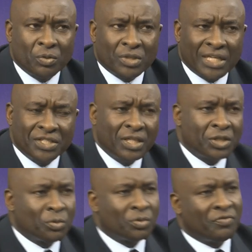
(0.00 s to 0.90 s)
I see a
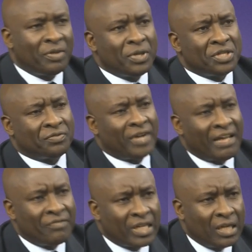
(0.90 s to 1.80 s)
sort of image of
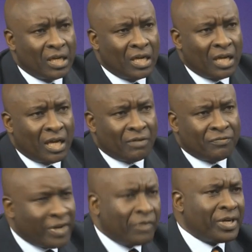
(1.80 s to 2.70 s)
having a
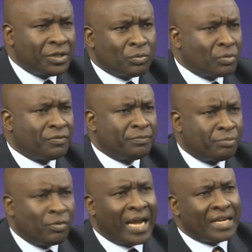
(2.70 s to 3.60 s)
very sort of bright